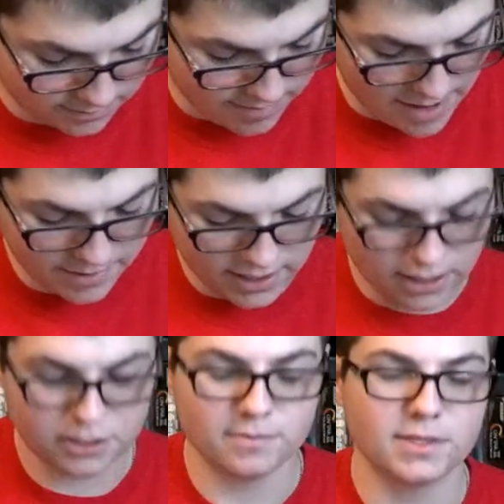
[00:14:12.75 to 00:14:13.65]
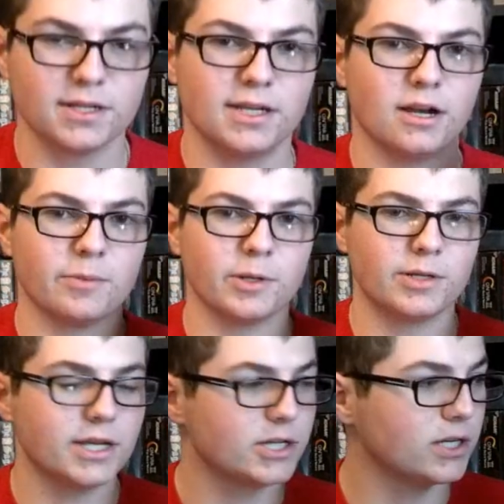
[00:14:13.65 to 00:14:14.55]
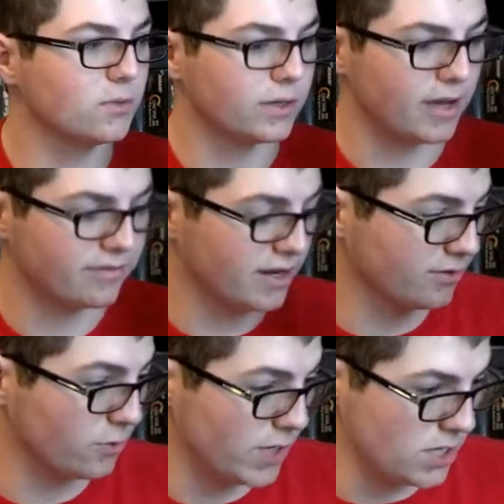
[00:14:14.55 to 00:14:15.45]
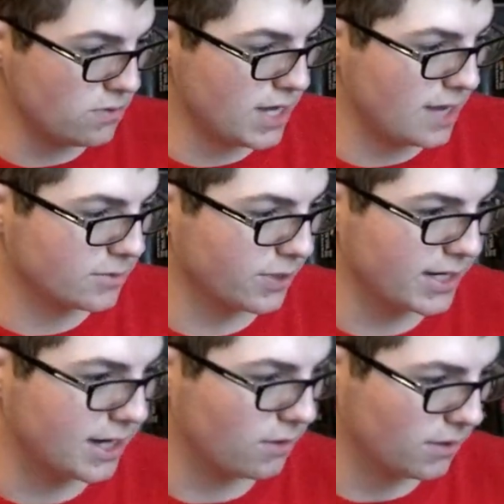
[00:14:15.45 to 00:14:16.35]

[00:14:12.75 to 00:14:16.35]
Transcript: Batman Arkham City Armored Edition, one of my favorite Wii U games right now.